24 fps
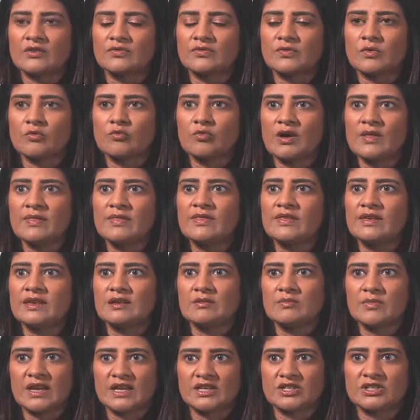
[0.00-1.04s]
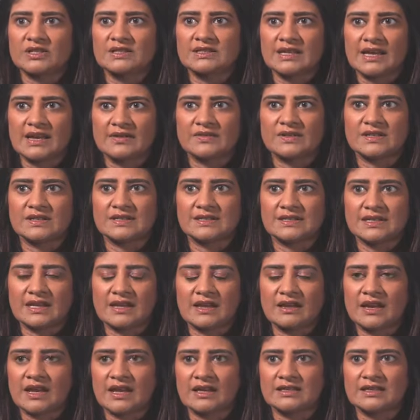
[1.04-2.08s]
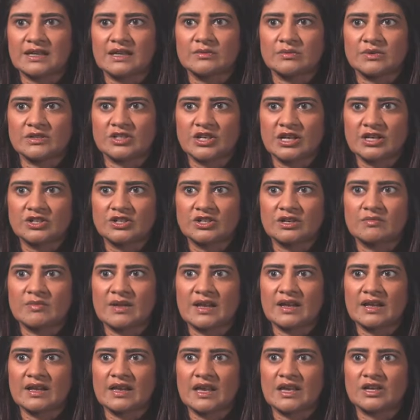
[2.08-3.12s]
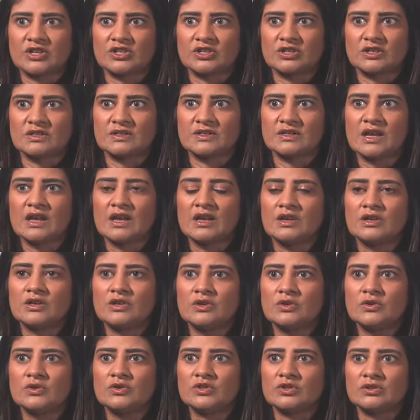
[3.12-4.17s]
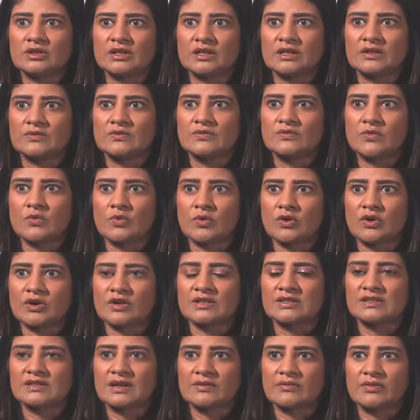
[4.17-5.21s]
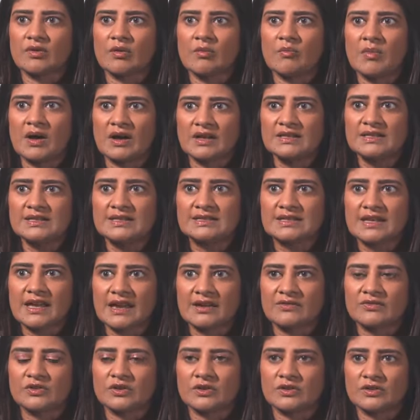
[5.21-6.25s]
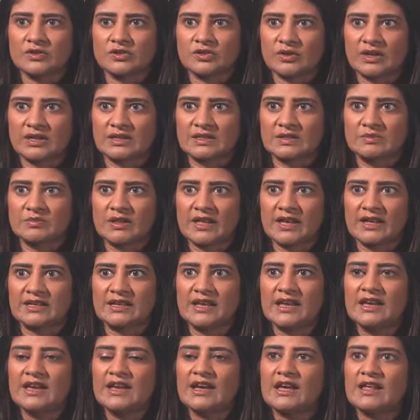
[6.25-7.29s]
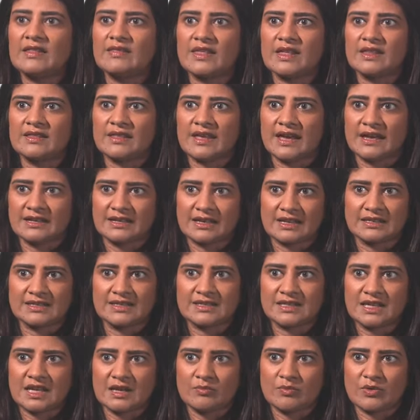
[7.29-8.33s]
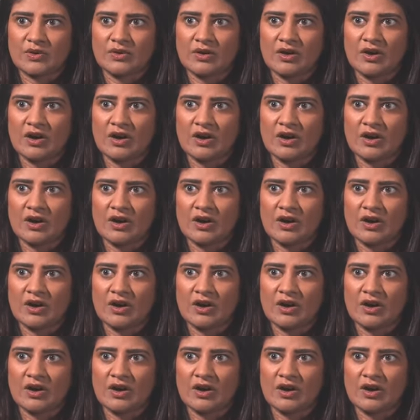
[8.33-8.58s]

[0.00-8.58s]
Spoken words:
For one thing, patients have to stay on anti-rejection medications, usually for several months after the transplant, and then that gets tapered